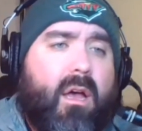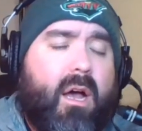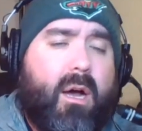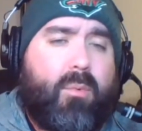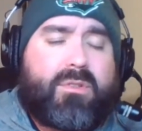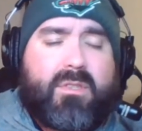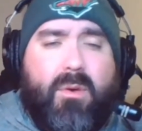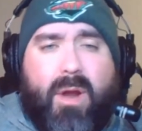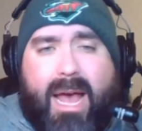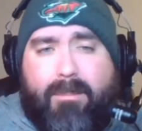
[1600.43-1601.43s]
We'll see
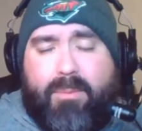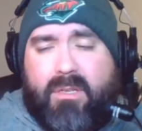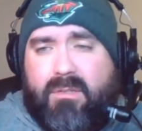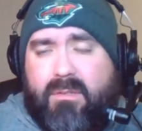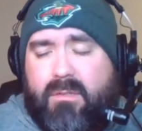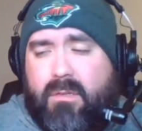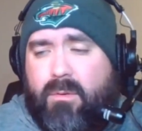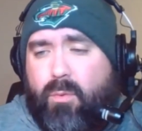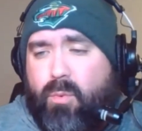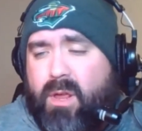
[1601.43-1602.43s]
what happens
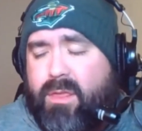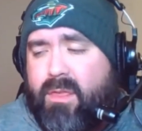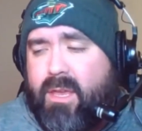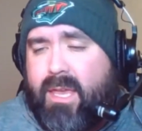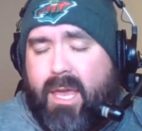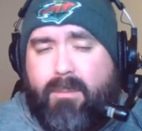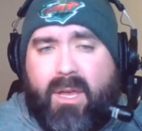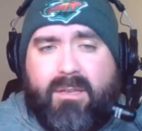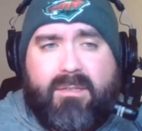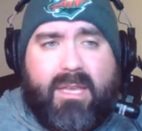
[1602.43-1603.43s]
with the game
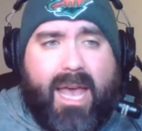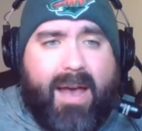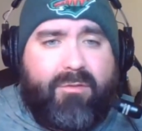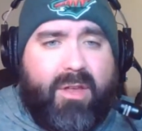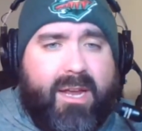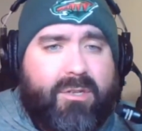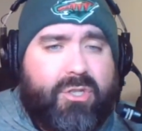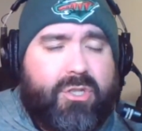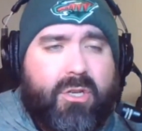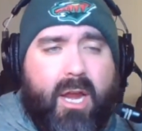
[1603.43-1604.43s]
against the
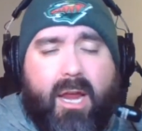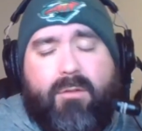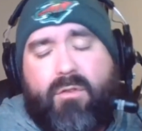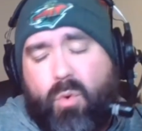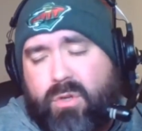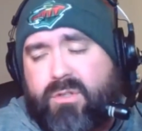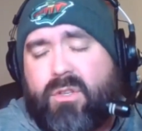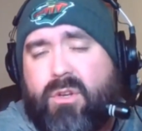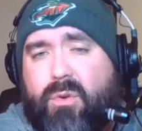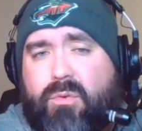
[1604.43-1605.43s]
Avalanche. And of course, the
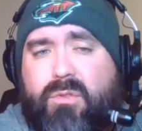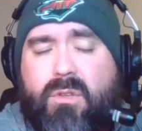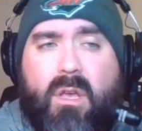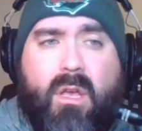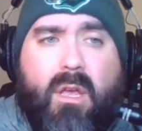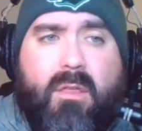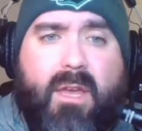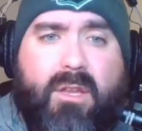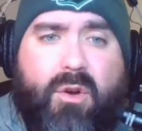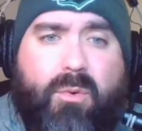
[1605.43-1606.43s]
news
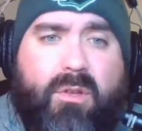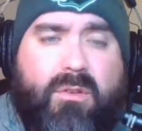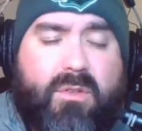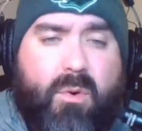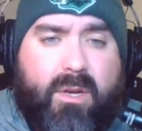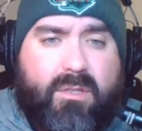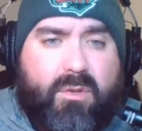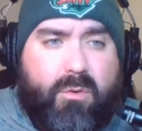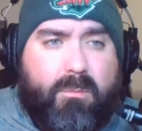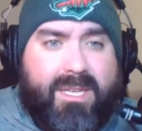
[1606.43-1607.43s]
that Kirill is going
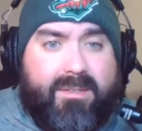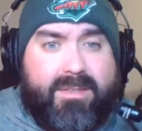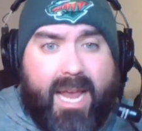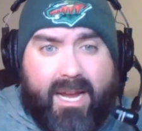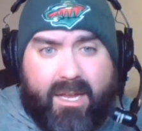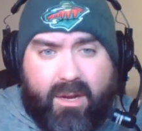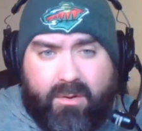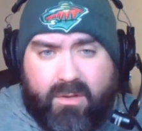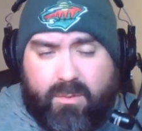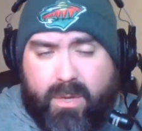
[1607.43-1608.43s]
to be skating here
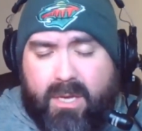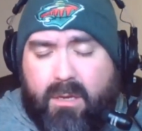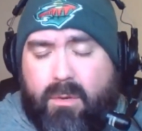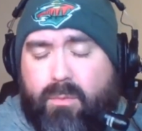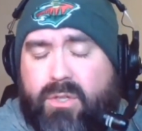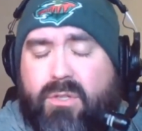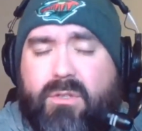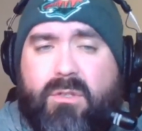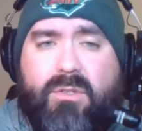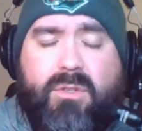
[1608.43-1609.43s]
this week, which
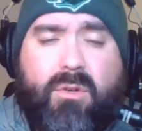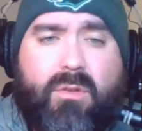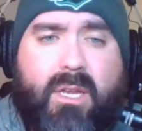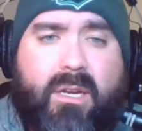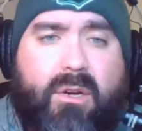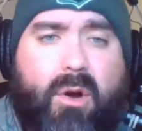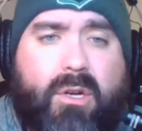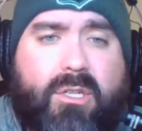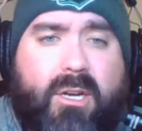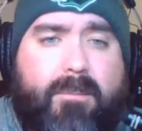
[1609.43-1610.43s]
is certainly
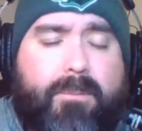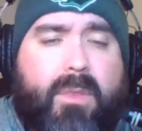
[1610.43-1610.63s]
encouraging.